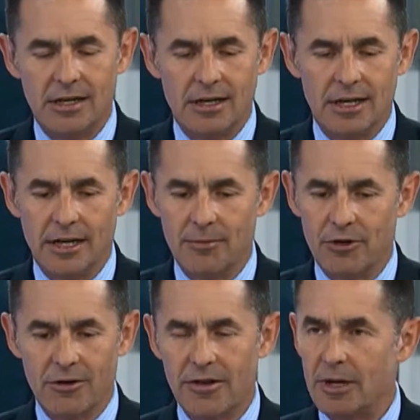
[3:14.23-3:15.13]

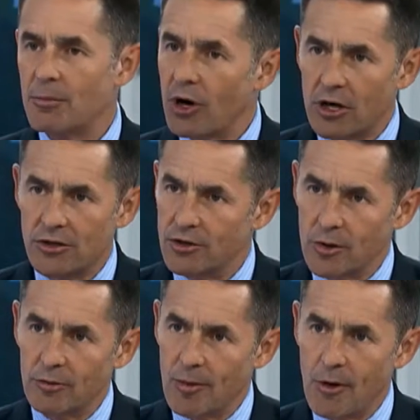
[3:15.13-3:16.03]
Their theme parks are
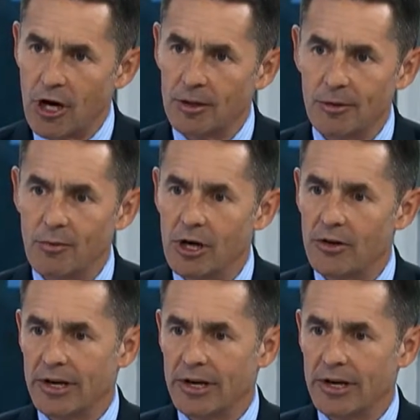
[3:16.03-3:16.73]
doing remarkably well.